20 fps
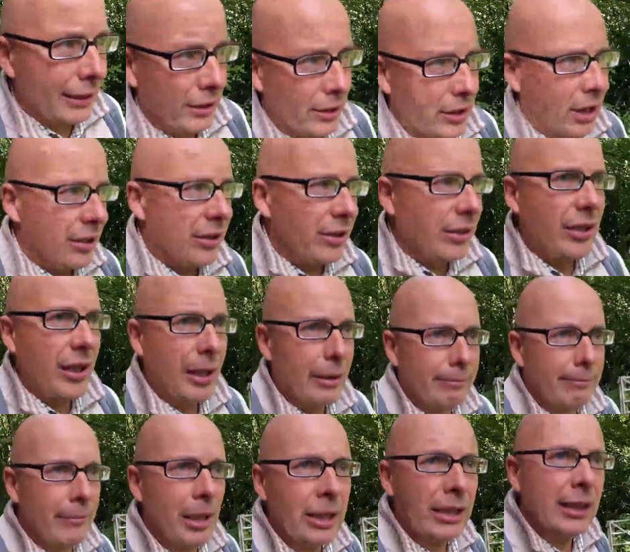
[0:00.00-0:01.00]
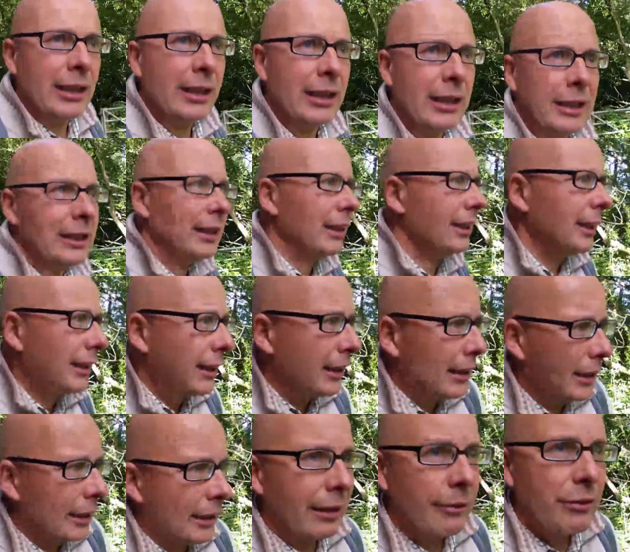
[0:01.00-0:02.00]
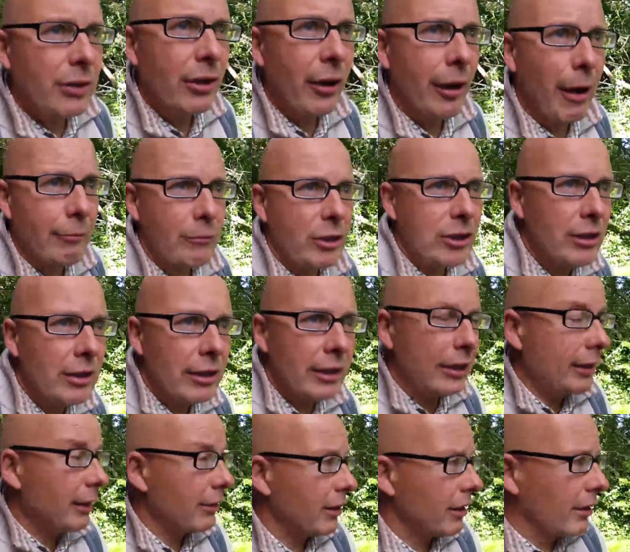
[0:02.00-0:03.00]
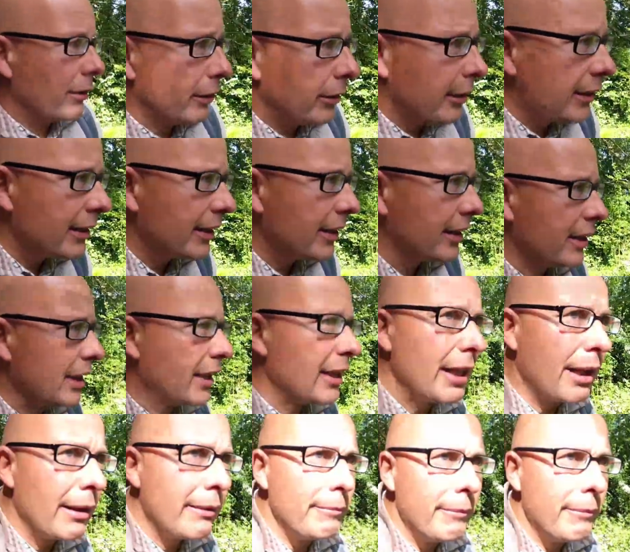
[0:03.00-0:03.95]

just um I'm sorry, I'm just uh, I'm just looking to see.